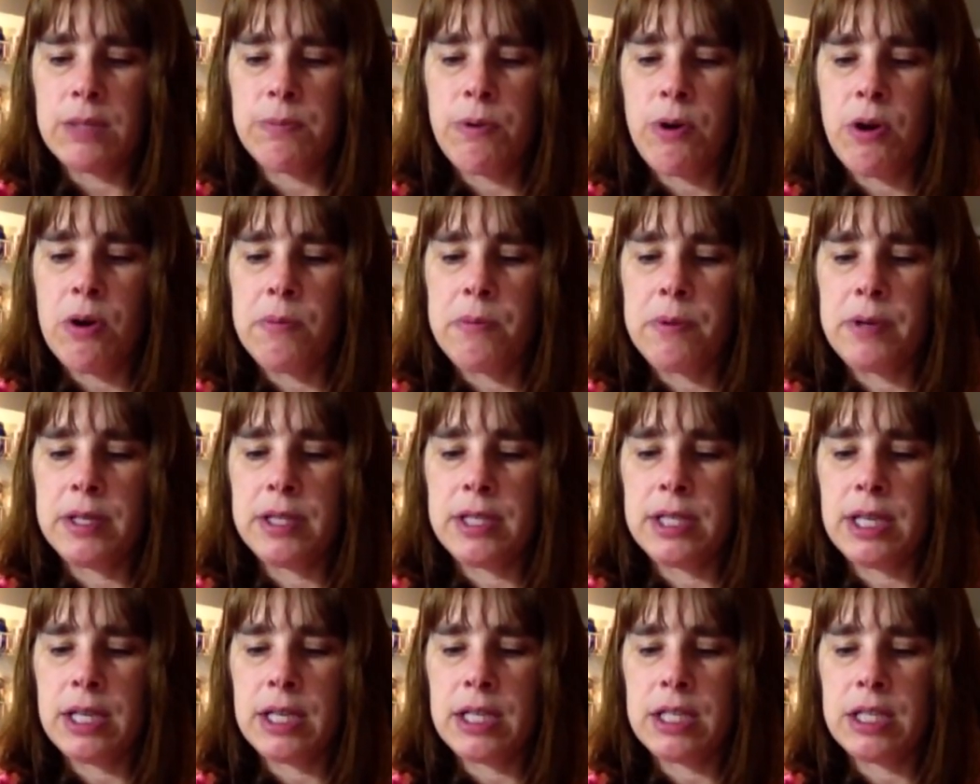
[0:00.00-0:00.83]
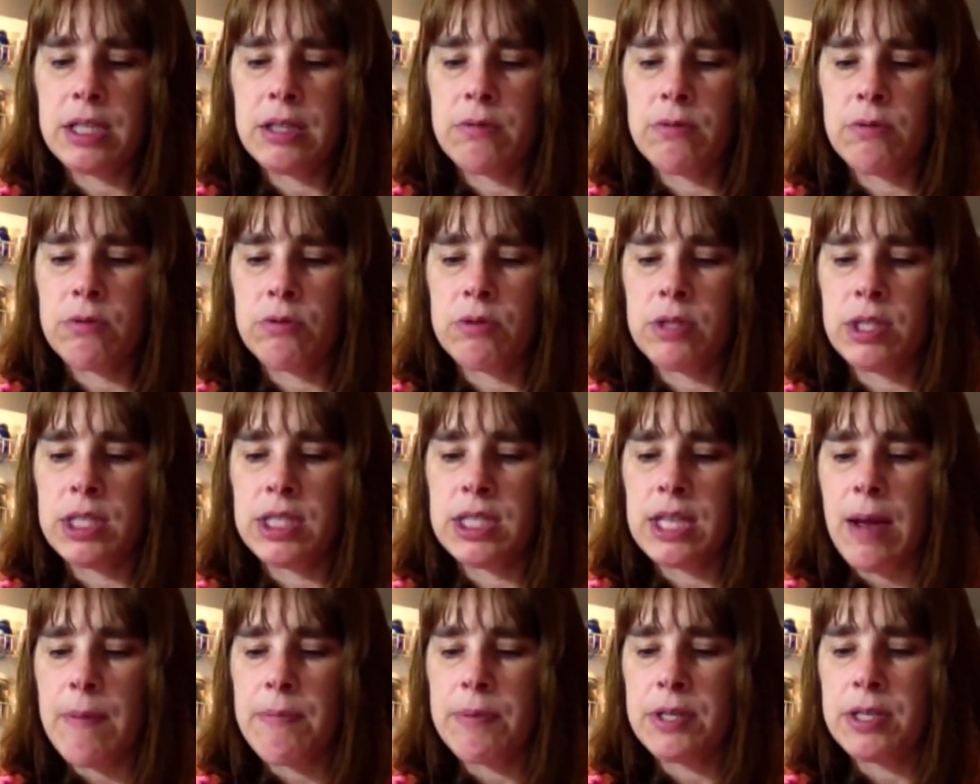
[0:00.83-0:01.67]
As Puller digs
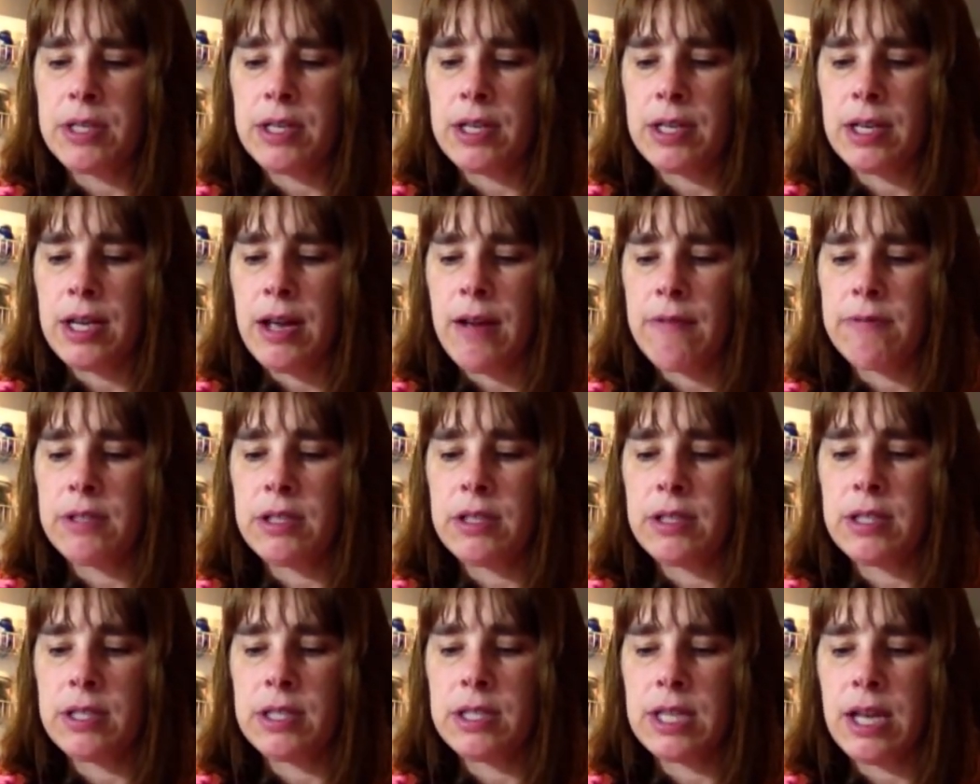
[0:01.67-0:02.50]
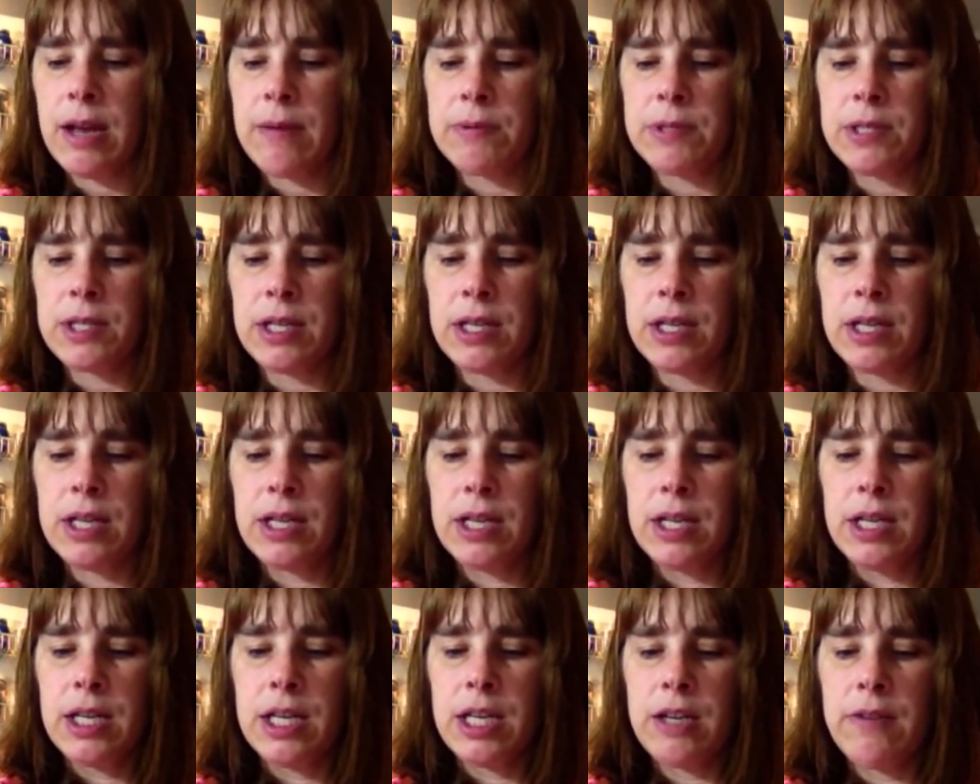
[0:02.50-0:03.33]
through deception after
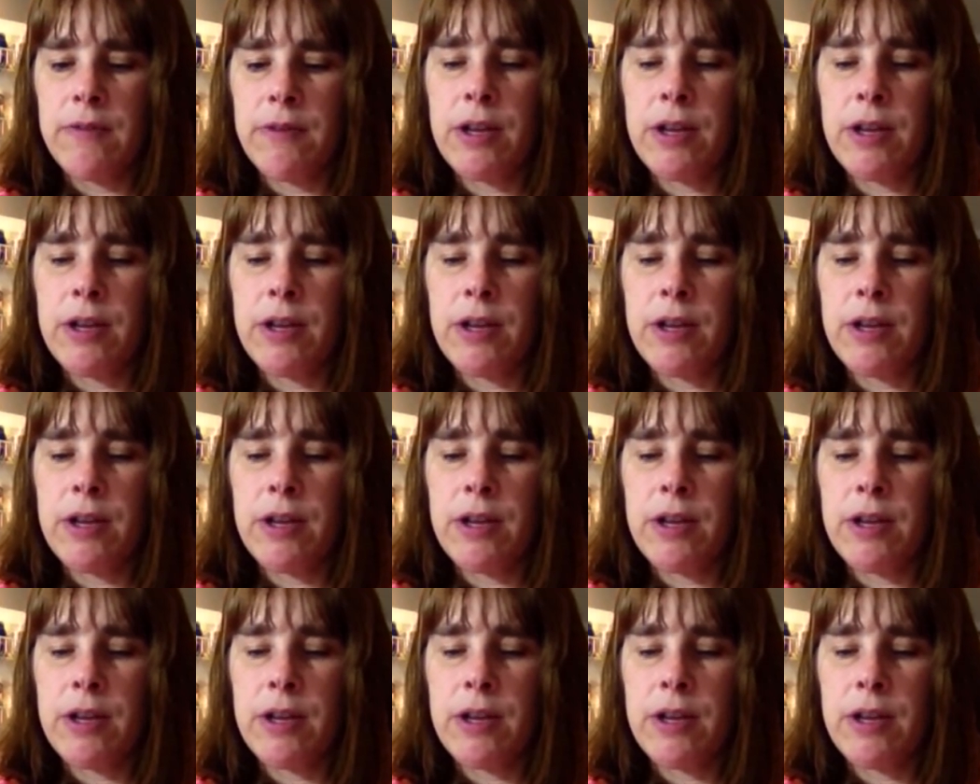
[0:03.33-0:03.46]
deception,